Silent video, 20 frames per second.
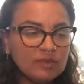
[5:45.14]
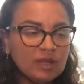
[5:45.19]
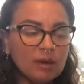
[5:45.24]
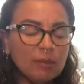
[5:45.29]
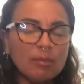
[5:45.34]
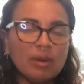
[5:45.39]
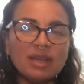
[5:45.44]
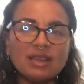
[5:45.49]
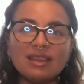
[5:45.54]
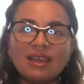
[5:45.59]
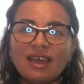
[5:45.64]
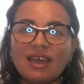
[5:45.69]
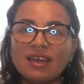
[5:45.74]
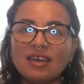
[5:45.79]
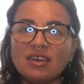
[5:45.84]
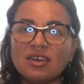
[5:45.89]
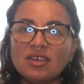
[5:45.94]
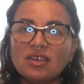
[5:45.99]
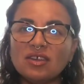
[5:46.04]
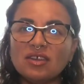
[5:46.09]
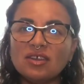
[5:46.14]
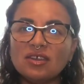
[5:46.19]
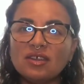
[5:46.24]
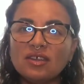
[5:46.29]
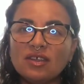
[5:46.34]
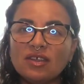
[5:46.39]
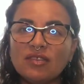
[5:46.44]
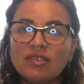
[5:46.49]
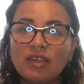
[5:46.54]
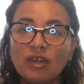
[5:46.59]
But like
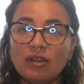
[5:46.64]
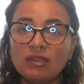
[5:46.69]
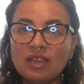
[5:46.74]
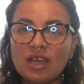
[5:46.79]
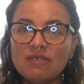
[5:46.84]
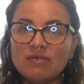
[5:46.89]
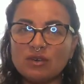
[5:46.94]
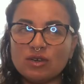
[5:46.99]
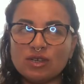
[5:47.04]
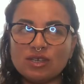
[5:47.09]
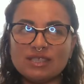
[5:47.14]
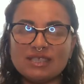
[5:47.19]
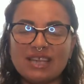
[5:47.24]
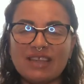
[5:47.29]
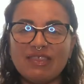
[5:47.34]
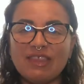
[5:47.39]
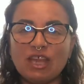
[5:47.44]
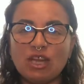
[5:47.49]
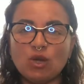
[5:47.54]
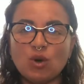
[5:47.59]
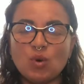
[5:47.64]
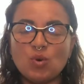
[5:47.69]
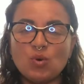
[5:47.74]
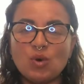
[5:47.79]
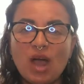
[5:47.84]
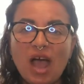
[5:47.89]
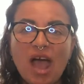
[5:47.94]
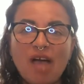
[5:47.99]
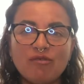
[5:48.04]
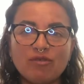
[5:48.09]
they're lovers and they don't
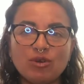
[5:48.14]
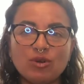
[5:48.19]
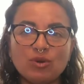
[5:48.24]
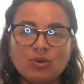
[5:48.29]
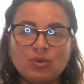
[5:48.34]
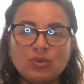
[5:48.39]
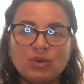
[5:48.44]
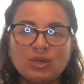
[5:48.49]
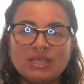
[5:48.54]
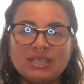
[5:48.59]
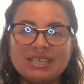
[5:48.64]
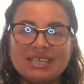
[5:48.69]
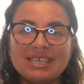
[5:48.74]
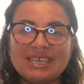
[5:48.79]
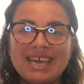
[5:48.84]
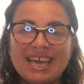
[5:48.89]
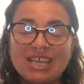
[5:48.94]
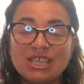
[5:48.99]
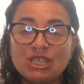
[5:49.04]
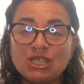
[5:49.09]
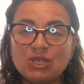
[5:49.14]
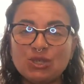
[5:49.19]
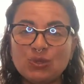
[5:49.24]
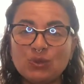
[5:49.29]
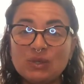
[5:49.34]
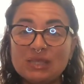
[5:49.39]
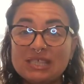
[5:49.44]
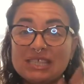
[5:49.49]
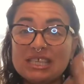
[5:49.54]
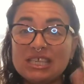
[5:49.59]
ever really get
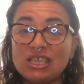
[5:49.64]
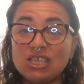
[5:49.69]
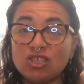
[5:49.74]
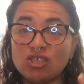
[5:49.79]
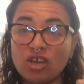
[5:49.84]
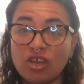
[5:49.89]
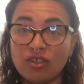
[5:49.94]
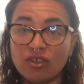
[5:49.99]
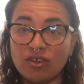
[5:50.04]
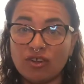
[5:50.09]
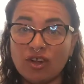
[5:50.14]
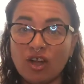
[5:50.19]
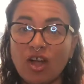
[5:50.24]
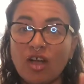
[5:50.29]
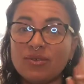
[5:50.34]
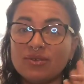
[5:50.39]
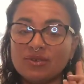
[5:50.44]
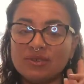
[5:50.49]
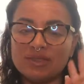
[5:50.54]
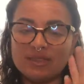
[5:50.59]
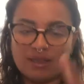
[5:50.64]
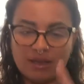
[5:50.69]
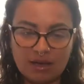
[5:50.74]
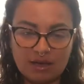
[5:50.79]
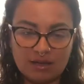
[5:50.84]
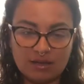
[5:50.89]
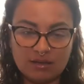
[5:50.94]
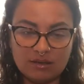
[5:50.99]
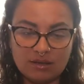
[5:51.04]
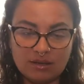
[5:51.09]
to see each other
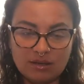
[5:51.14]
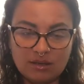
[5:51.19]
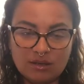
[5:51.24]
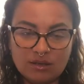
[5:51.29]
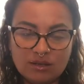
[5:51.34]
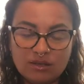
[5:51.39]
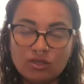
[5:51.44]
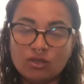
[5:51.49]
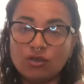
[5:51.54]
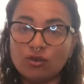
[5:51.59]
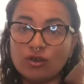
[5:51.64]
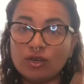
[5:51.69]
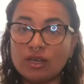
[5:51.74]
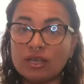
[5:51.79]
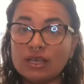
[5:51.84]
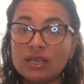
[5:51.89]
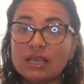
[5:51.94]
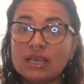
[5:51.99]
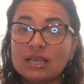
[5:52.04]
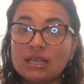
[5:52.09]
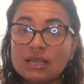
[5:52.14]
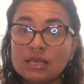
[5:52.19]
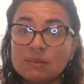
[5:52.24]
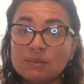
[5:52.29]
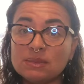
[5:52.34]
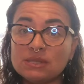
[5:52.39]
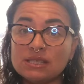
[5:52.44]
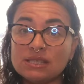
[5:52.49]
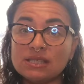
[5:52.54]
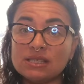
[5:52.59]
than during
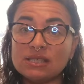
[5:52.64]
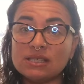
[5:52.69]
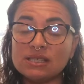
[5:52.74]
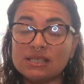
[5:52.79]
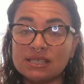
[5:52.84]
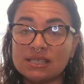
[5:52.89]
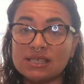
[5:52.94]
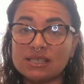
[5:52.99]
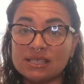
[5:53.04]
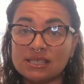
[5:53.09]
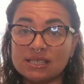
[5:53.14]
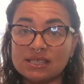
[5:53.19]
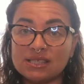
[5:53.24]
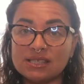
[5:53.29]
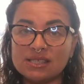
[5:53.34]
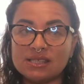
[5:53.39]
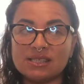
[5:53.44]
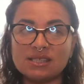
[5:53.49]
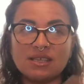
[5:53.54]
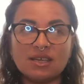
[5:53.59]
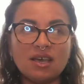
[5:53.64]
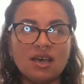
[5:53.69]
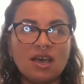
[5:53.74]
eclipse seasons,